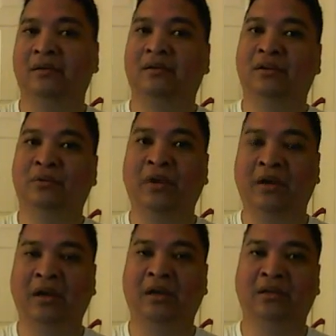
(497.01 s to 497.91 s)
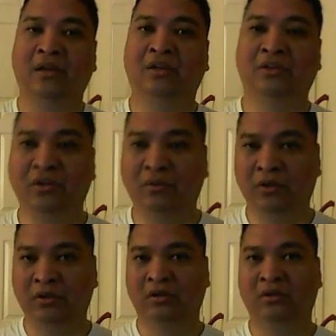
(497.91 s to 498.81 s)
The trend line tells you
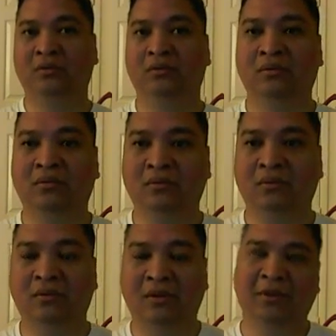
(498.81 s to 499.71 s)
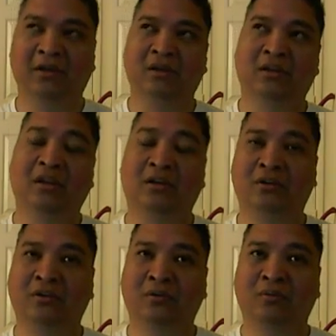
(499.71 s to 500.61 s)
what to do. I mean, it tells
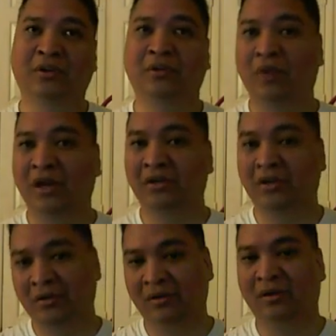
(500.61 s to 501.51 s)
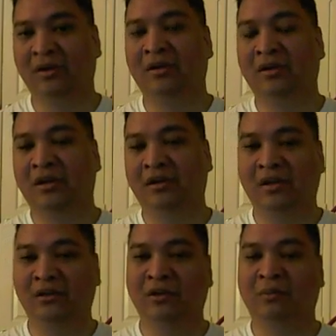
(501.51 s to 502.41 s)
you what direction, and
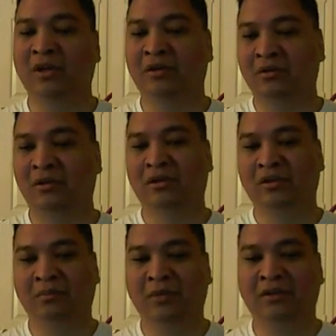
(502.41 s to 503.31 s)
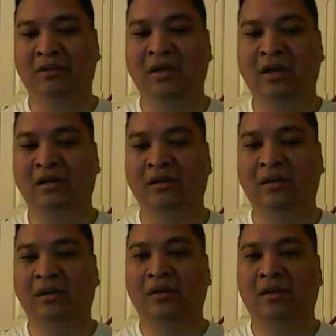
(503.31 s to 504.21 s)
then you can make your decision based on that.
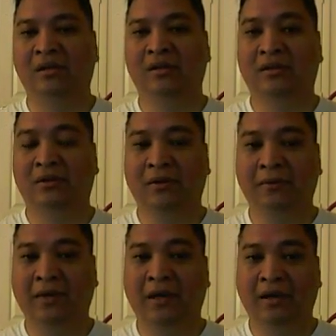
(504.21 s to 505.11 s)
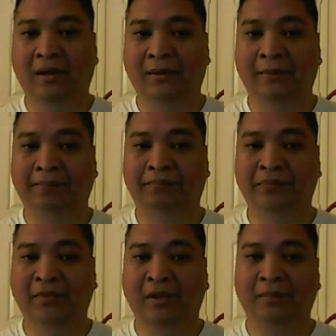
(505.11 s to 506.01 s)
So
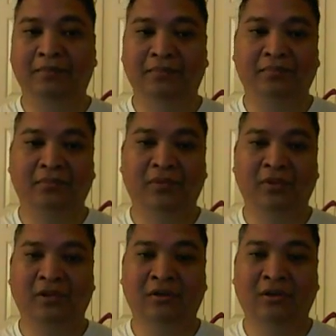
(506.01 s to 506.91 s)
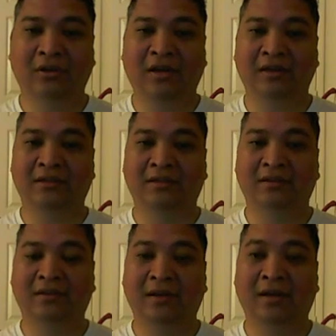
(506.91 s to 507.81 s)
yeah, so that's all, guys.
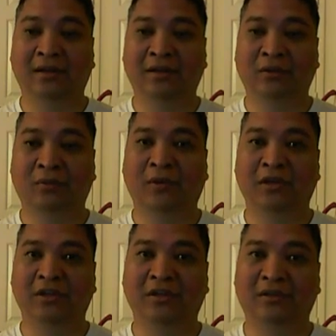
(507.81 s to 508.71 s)
Thanks for watching.